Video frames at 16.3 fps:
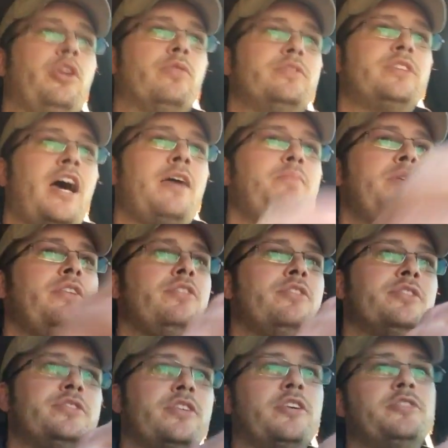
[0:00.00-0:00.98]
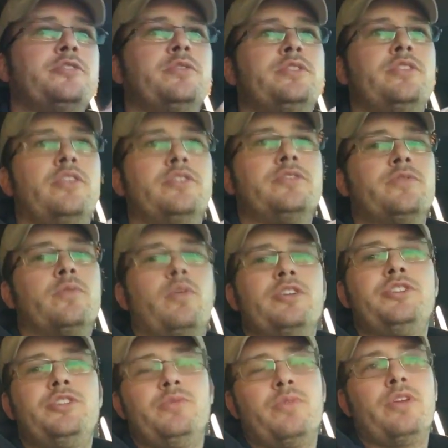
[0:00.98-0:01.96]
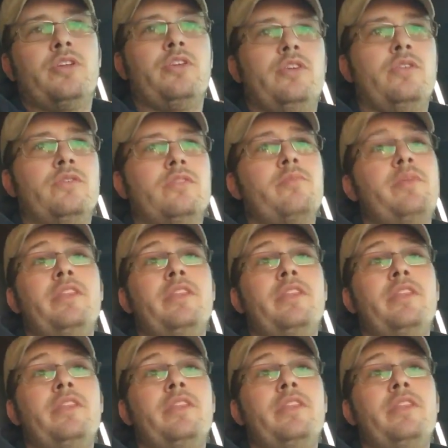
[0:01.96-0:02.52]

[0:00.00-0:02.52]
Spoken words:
know, type in your search results for what you want to use.